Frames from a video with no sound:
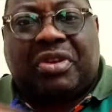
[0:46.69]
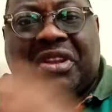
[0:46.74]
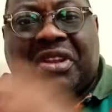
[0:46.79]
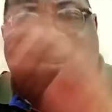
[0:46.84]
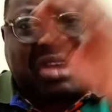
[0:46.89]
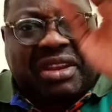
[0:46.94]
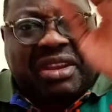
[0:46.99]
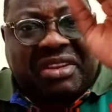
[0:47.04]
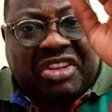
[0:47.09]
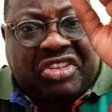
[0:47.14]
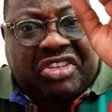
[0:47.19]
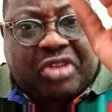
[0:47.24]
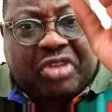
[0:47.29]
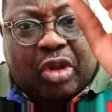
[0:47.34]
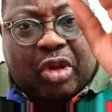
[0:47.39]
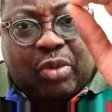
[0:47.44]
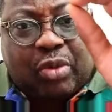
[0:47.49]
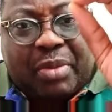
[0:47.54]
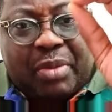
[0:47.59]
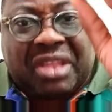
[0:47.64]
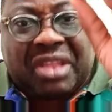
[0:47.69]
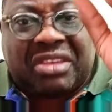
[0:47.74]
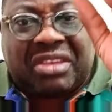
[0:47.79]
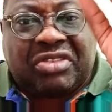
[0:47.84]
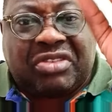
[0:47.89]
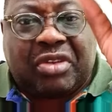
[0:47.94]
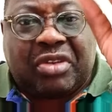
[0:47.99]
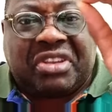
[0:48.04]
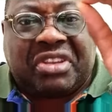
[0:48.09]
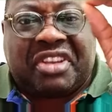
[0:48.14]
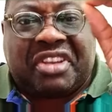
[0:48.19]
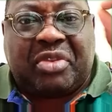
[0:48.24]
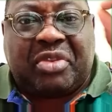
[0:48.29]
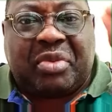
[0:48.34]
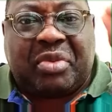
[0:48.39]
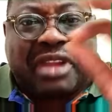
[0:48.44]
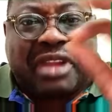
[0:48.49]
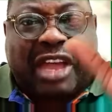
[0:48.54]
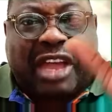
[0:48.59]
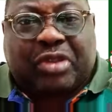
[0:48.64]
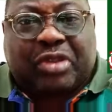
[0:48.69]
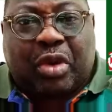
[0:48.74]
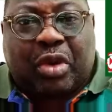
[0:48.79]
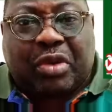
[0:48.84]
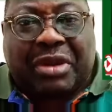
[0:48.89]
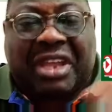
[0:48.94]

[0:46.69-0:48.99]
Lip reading: They said this document is not genuine. That's all.